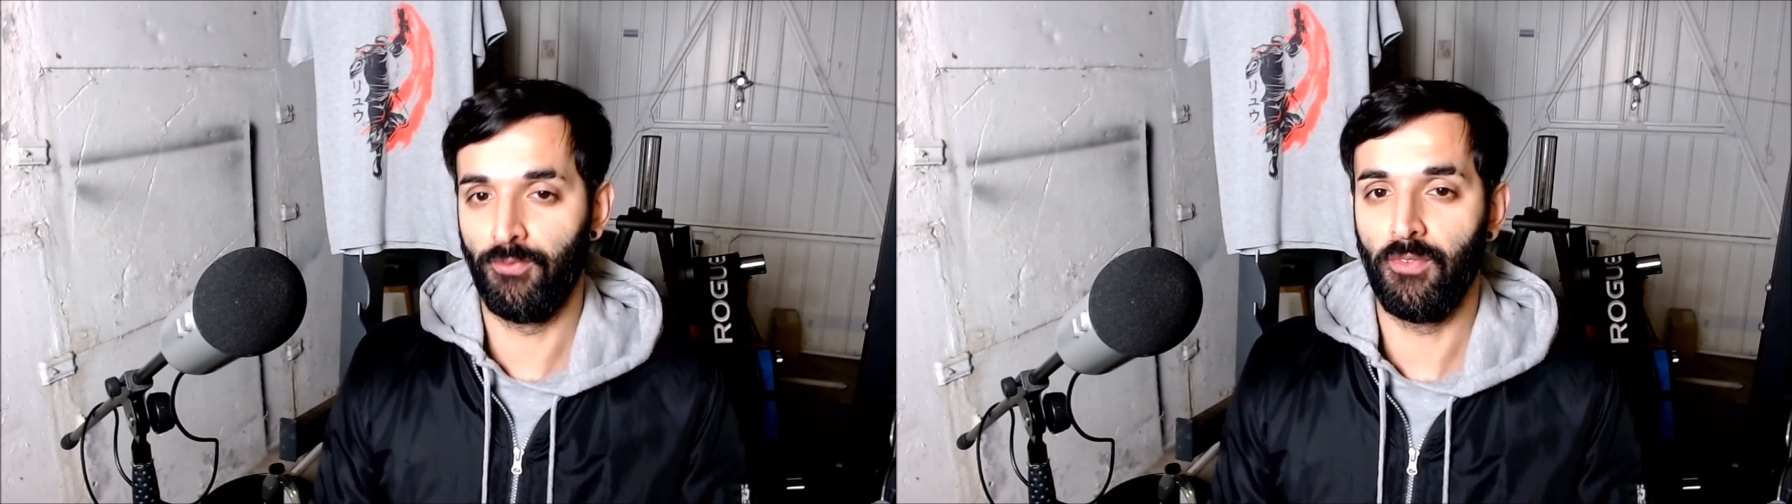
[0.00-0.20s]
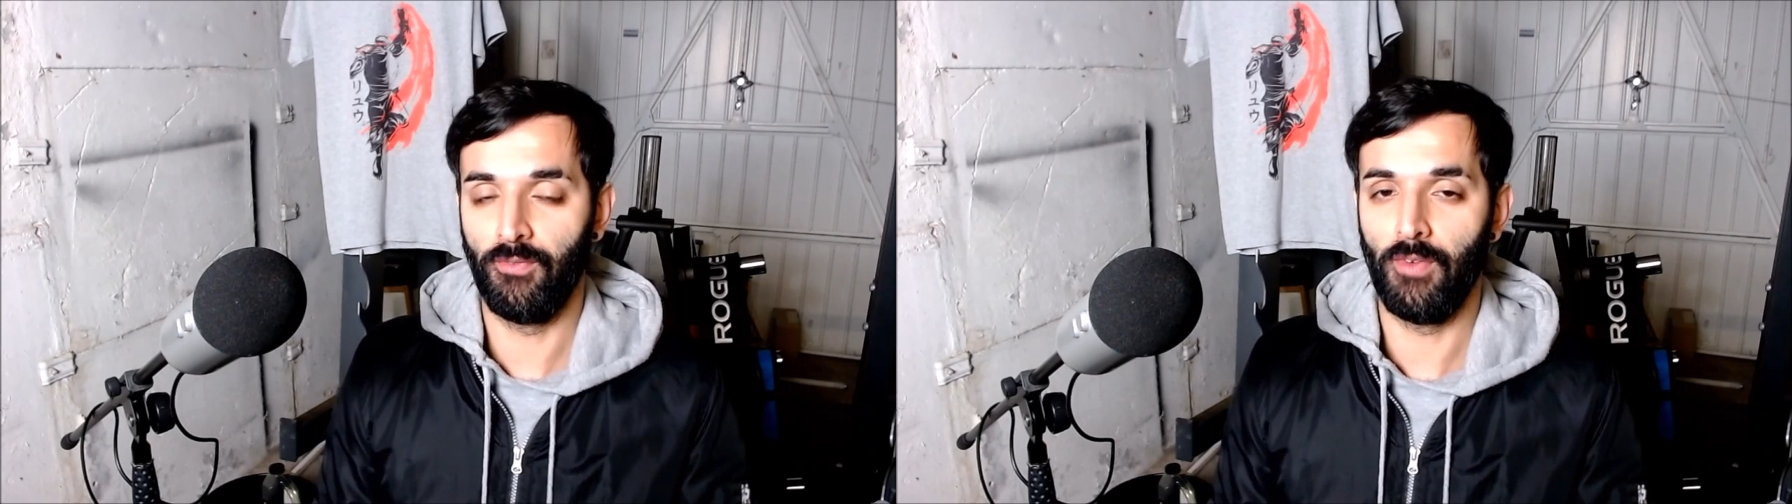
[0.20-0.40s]

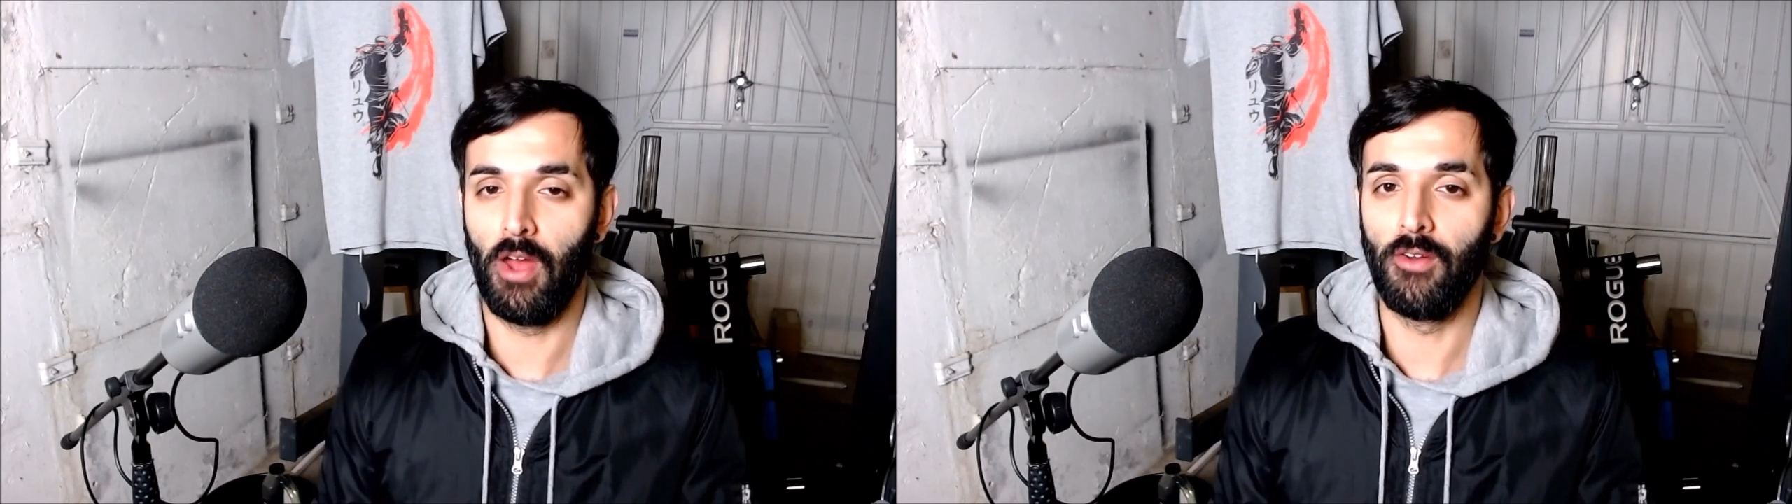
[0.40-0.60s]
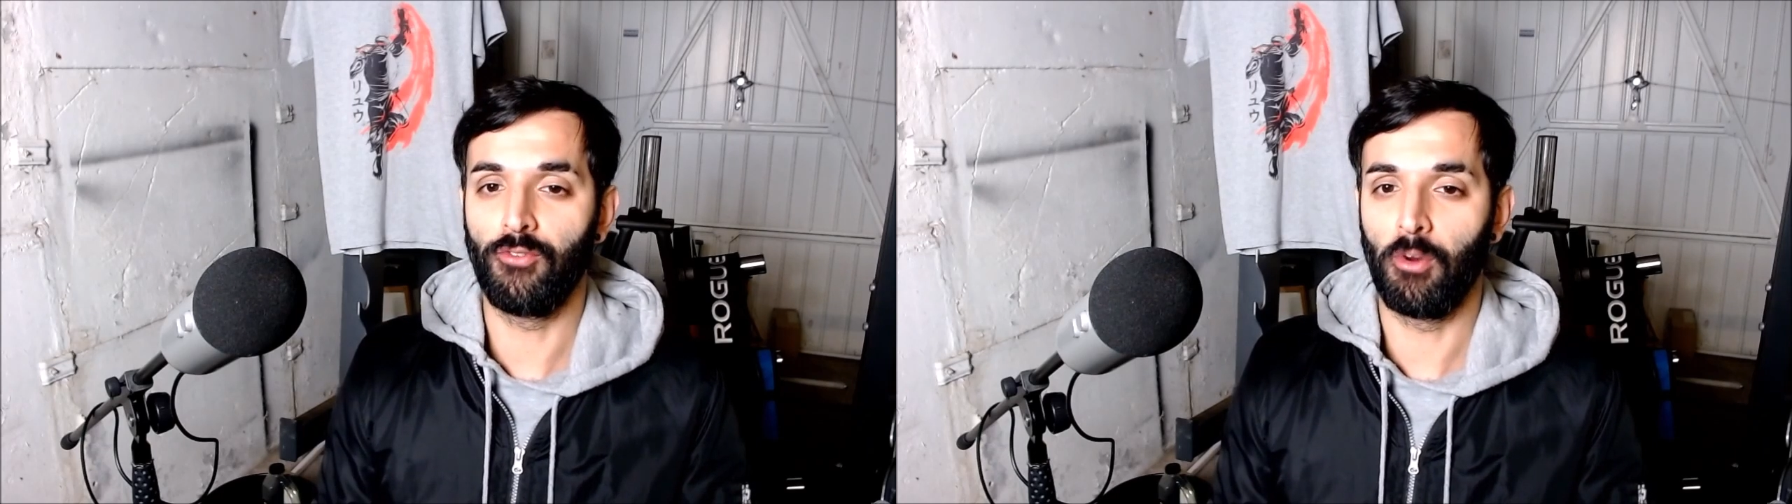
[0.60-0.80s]

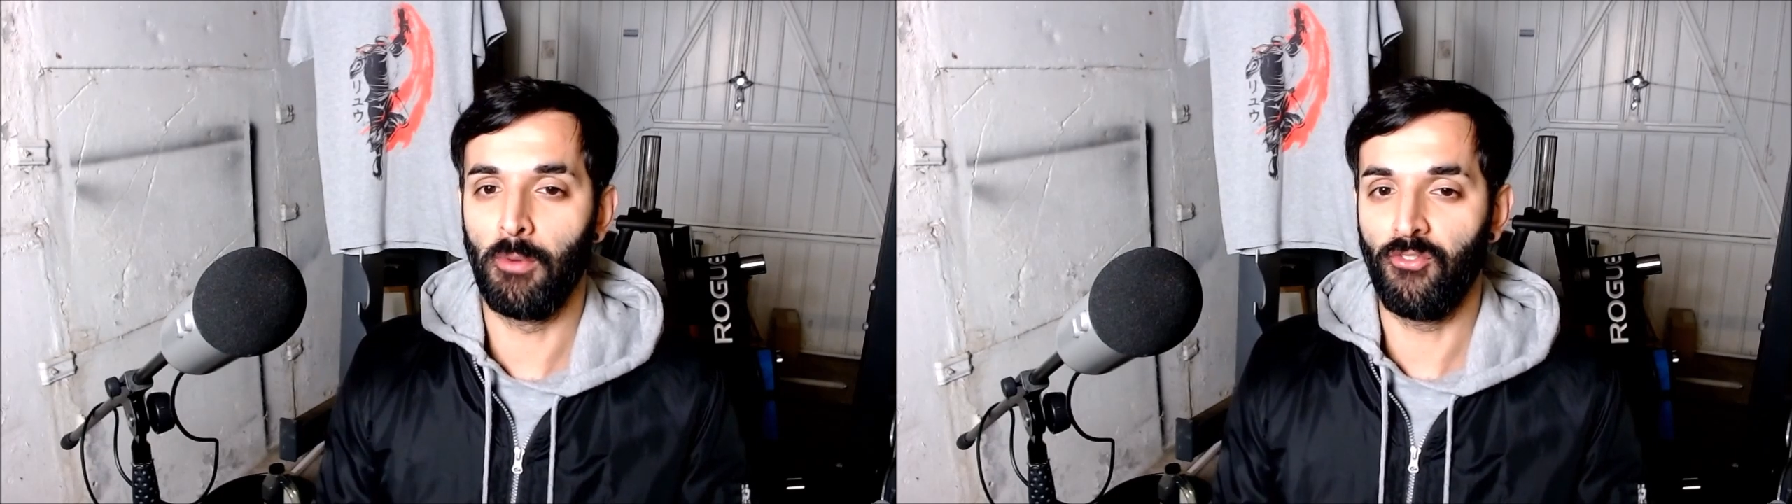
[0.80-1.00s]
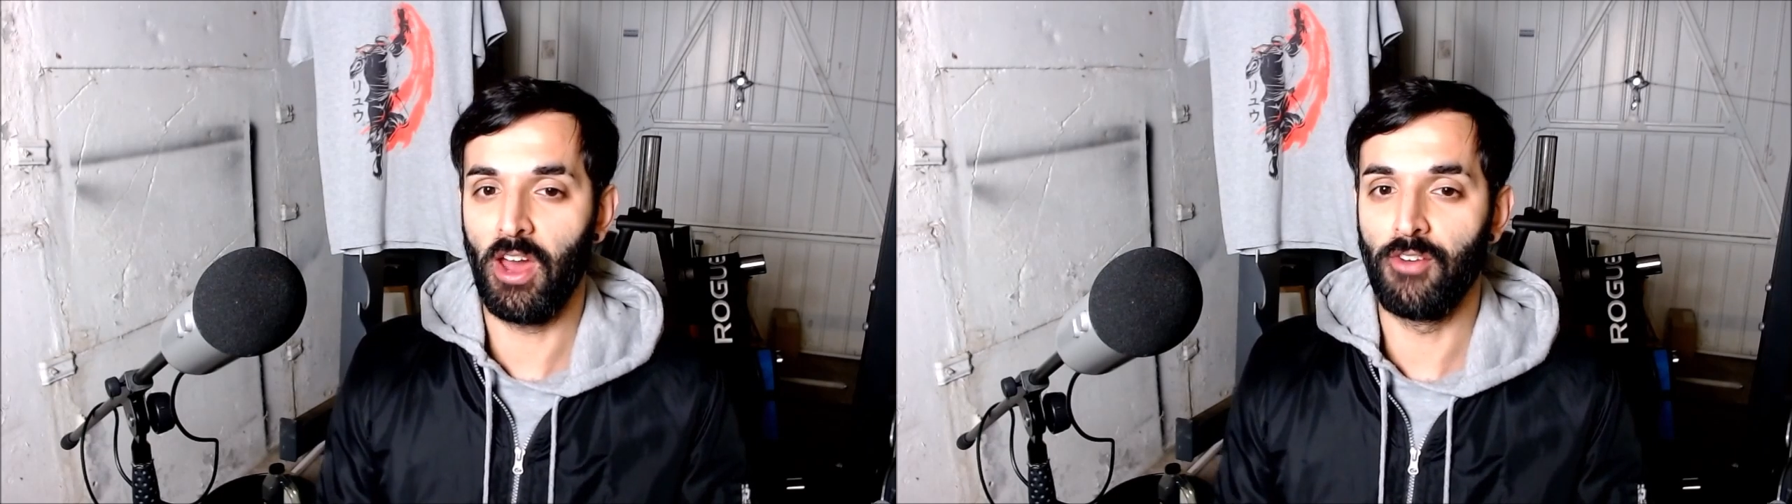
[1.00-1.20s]
varying from my
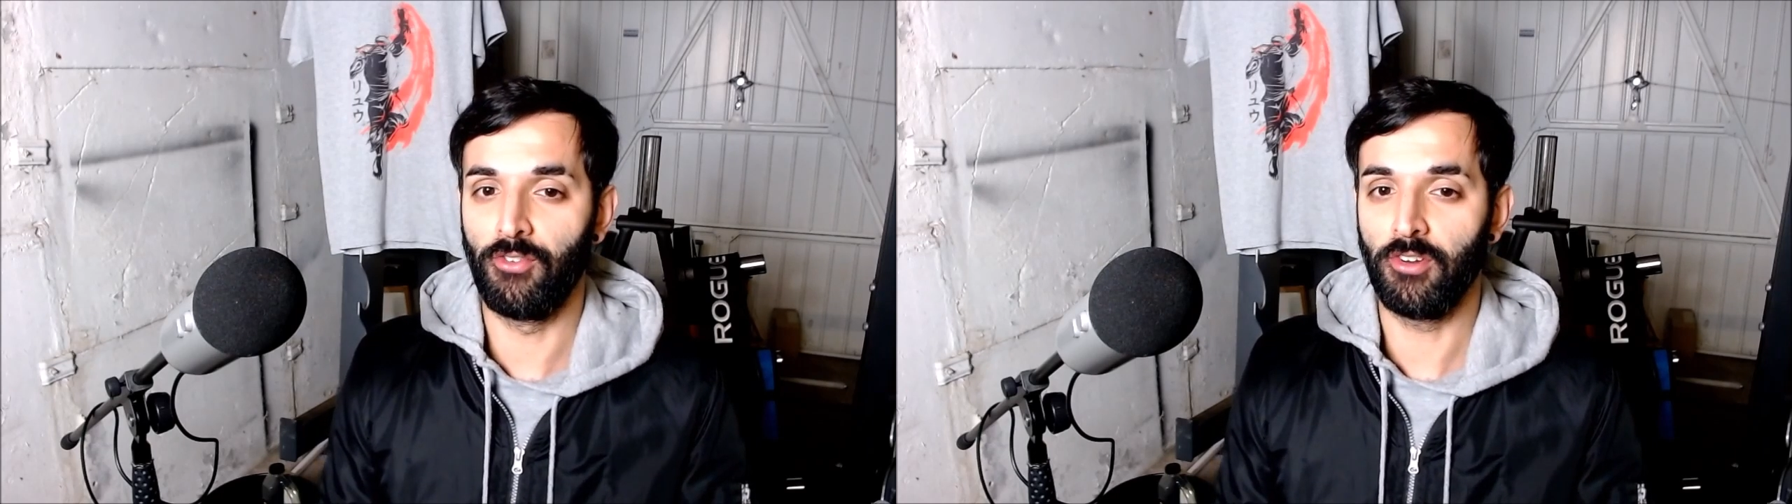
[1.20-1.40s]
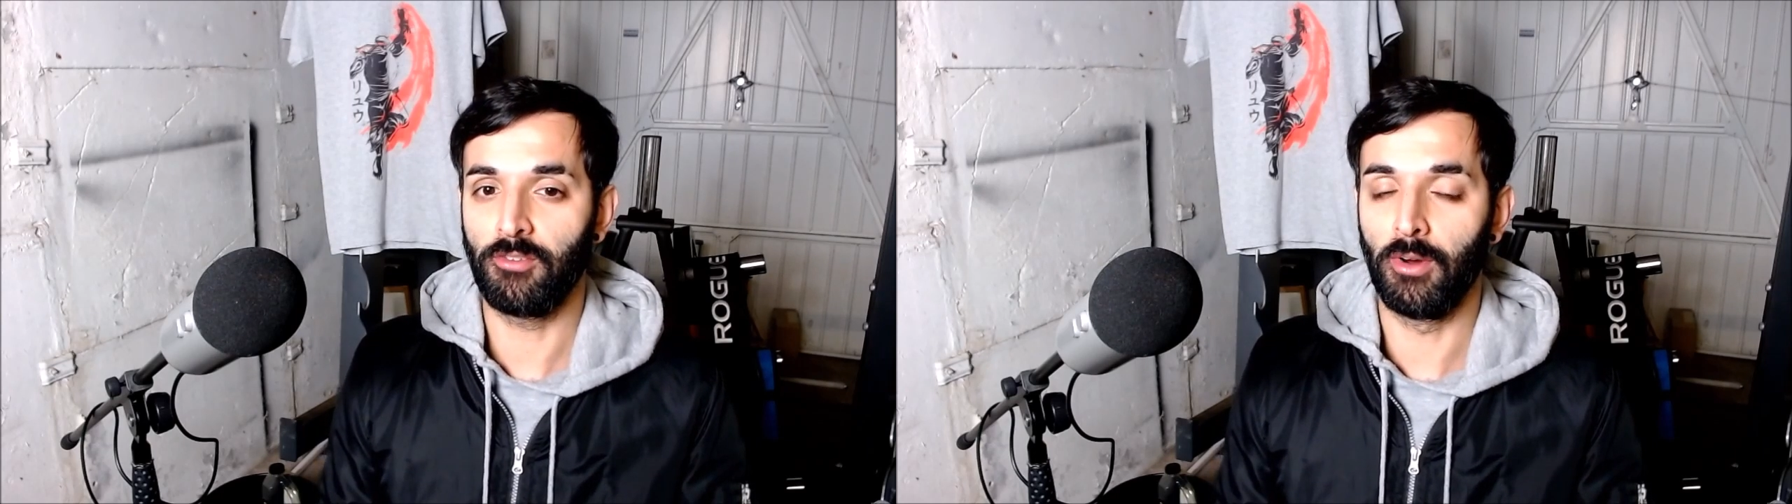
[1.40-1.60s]

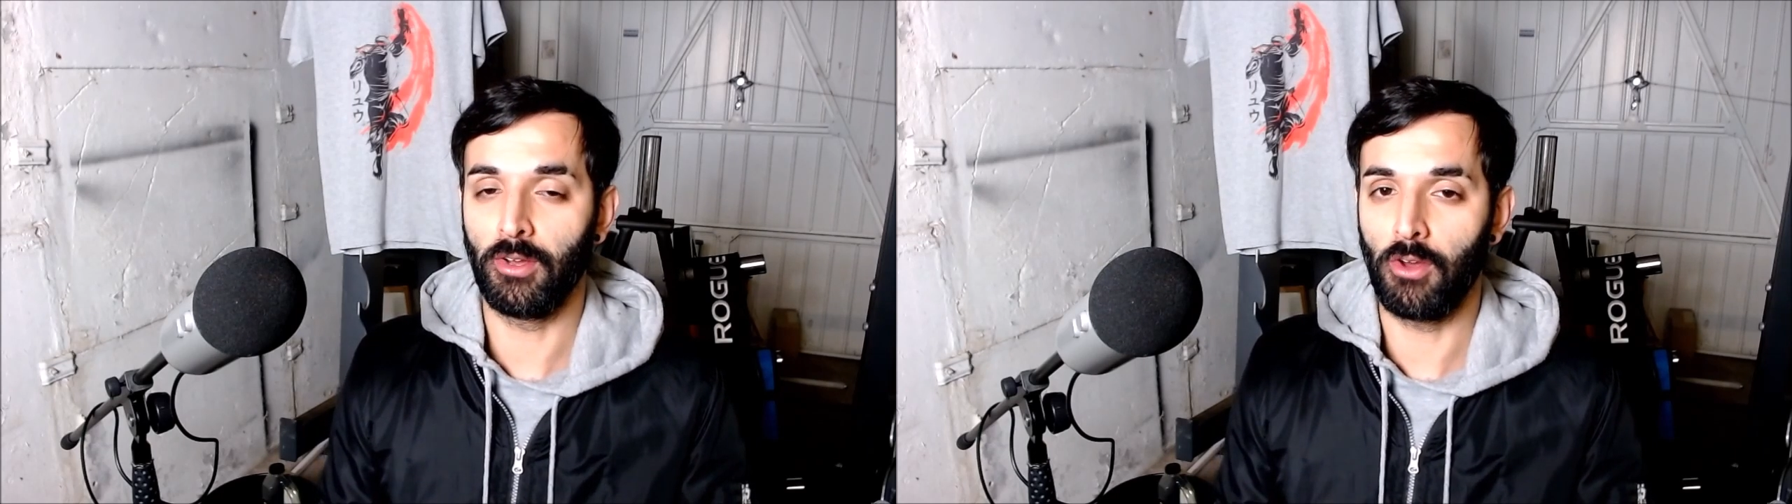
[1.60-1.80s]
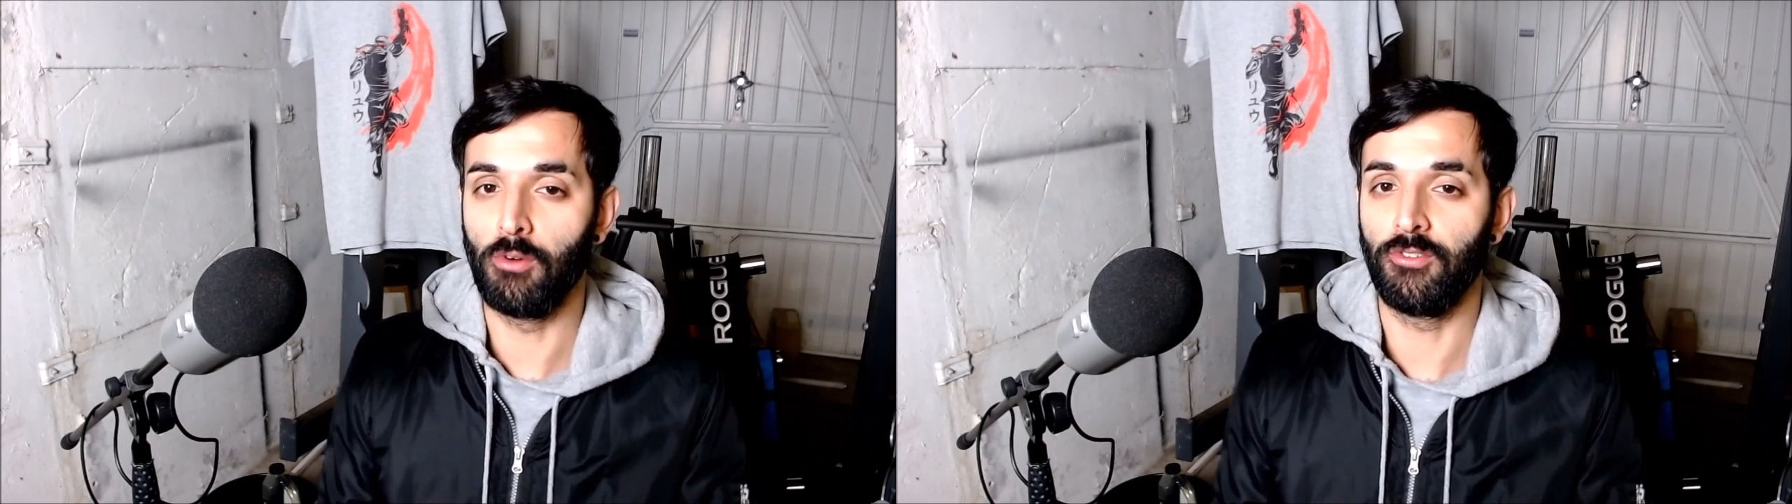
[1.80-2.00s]
favourite, my
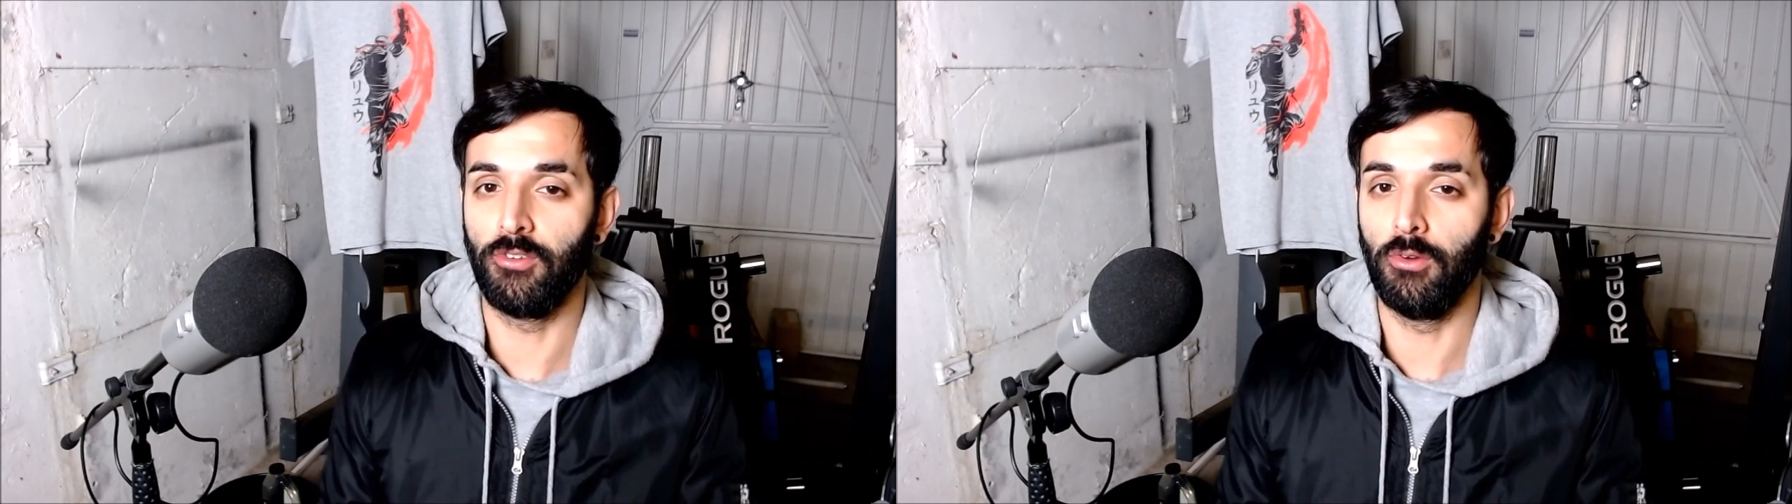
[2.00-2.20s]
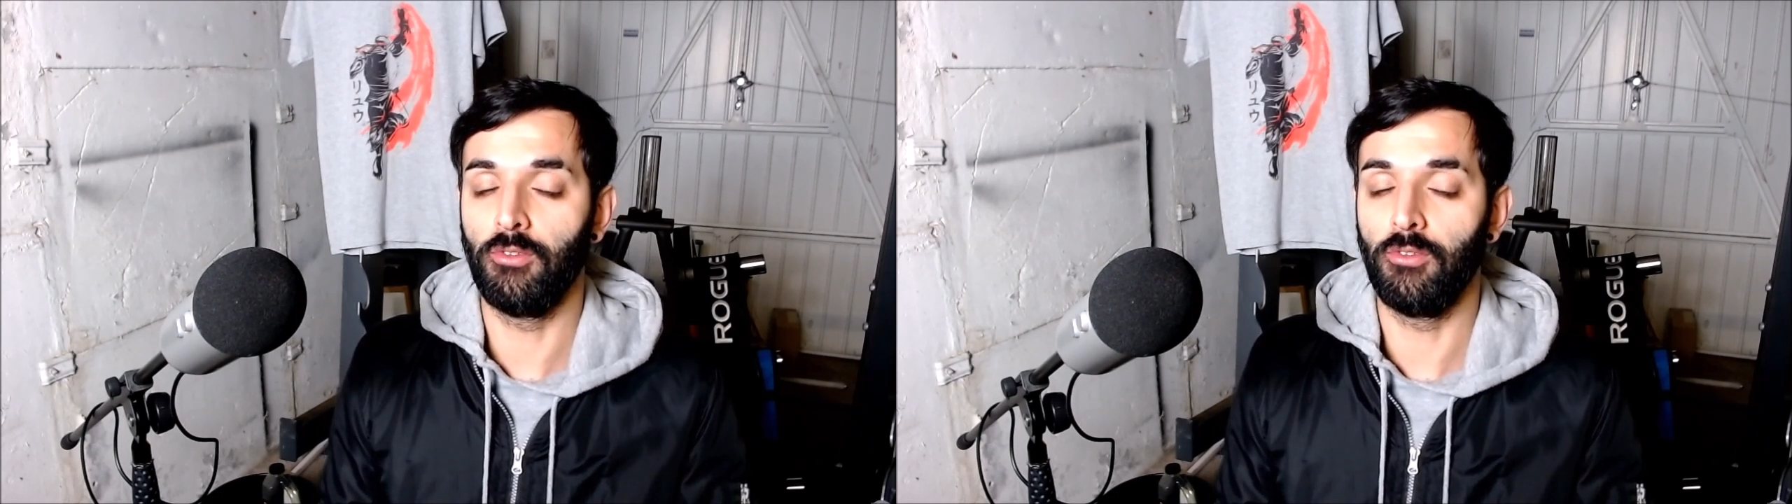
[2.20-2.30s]
go-to,